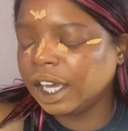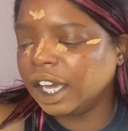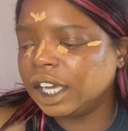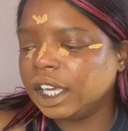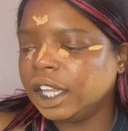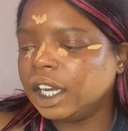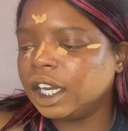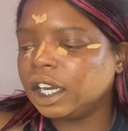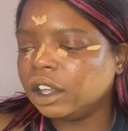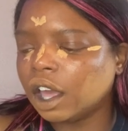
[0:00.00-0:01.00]

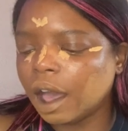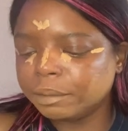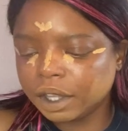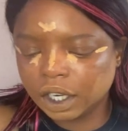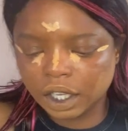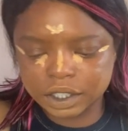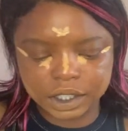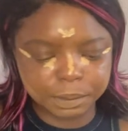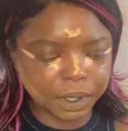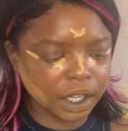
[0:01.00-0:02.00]
And I'm going to
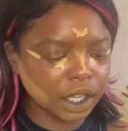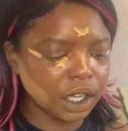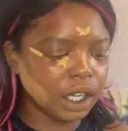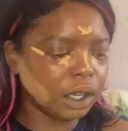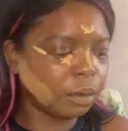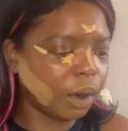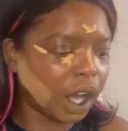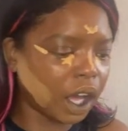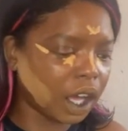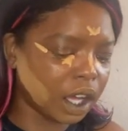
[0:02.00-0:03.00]
explain
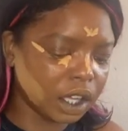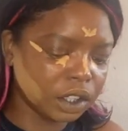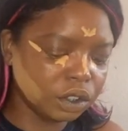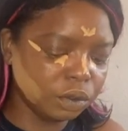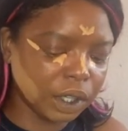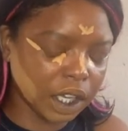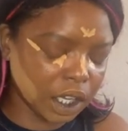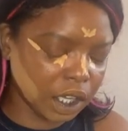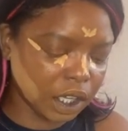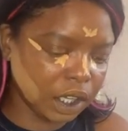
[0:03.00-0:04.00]
why you
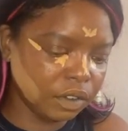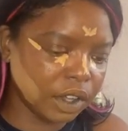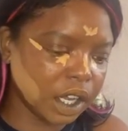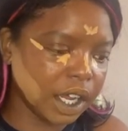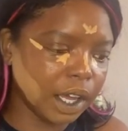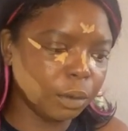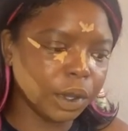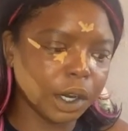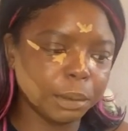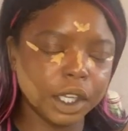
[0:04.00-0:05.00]
can't even let
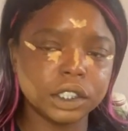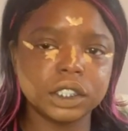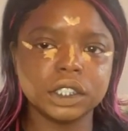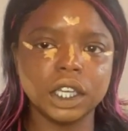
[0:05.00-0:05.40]
weird bitch